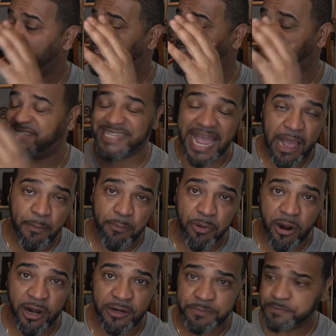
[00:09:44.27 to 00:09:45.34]
The
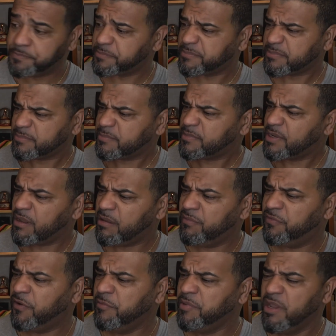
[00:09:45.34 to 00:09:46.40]
soundbar
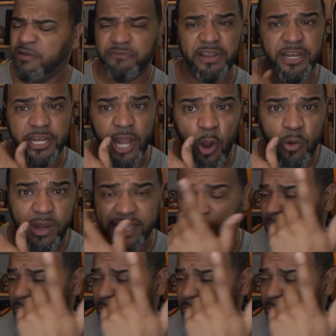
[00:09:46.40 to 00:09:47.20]
from Vinoil,